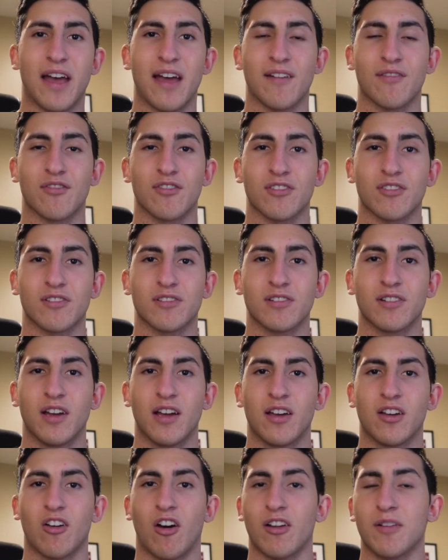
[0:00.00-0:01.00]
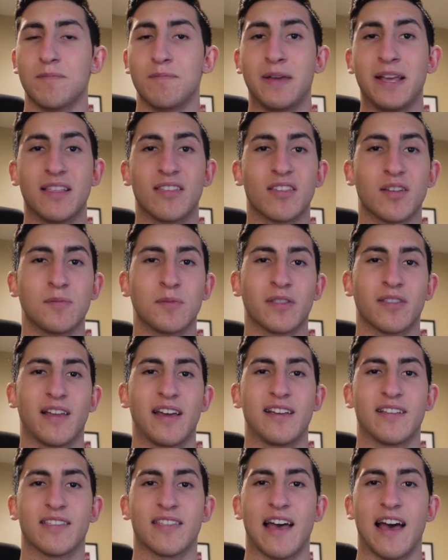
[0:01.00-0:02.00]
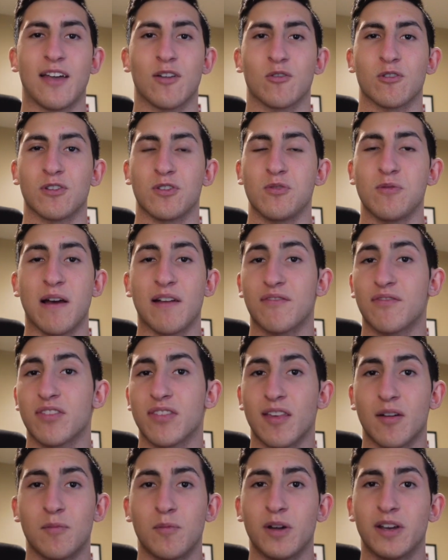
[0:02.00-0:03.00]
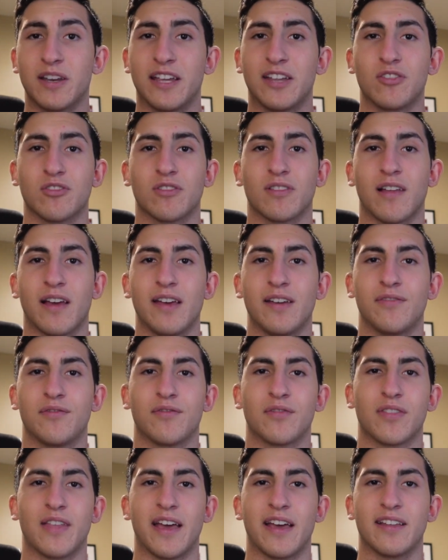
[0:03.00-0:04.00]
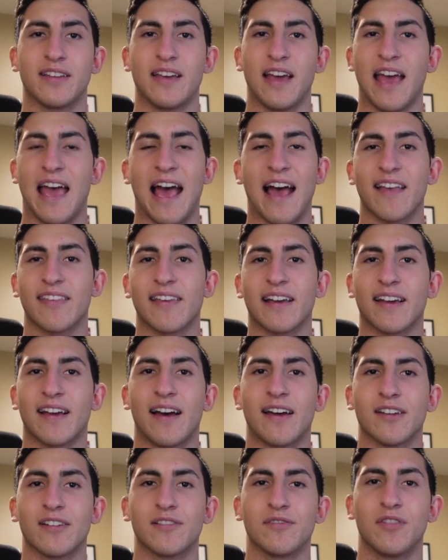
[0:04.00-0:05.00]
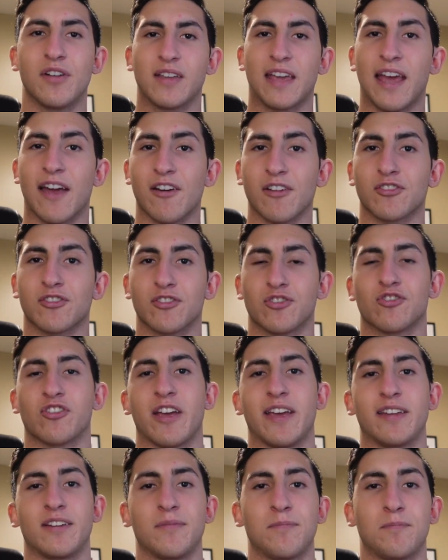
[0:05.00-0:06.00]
ever got to meet someone like that, or you have someone in your life that has that kind of character trait.